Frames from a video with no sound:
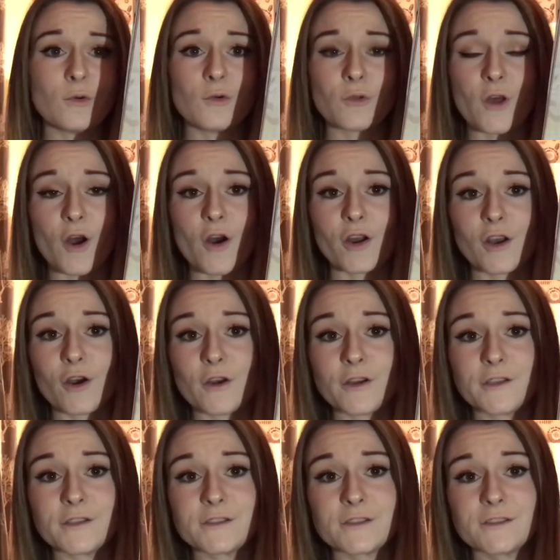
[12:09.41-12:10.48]
all the
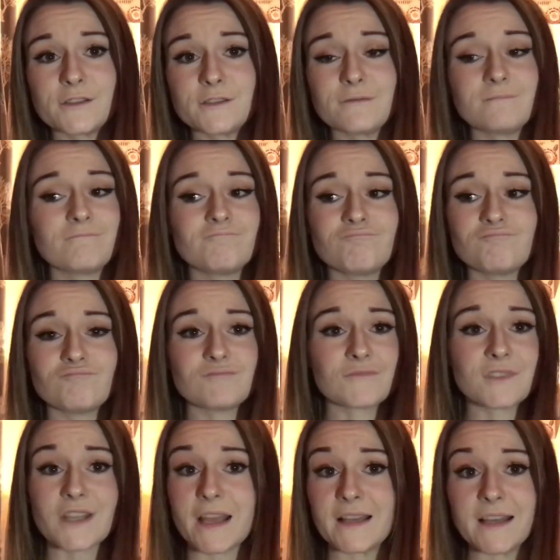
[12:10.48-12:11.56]
highlights,
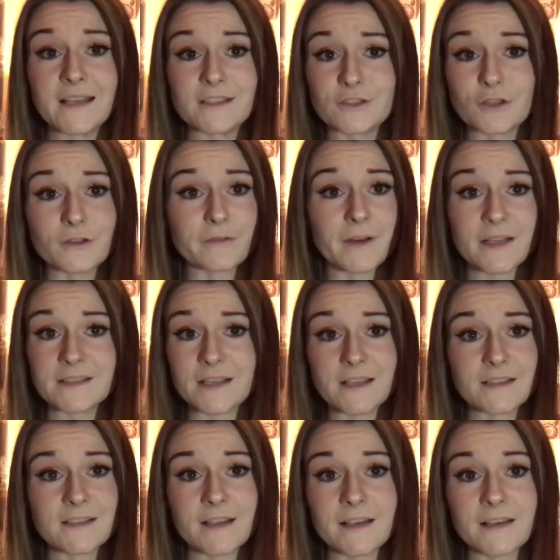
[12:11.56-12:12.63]
they need to look
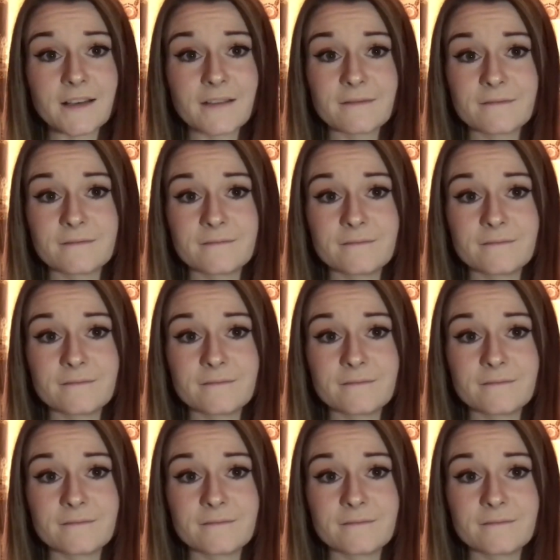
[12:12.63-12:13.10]
fantastic.